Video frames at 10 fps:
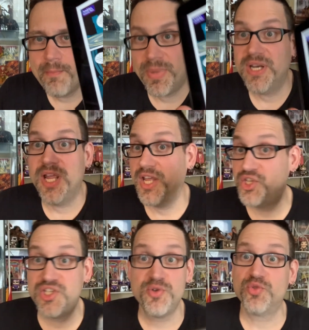But
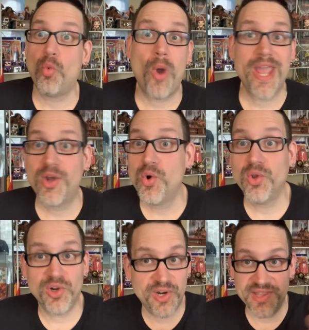she was way
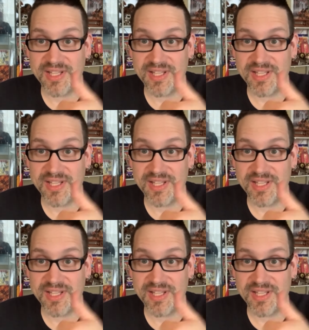cooler in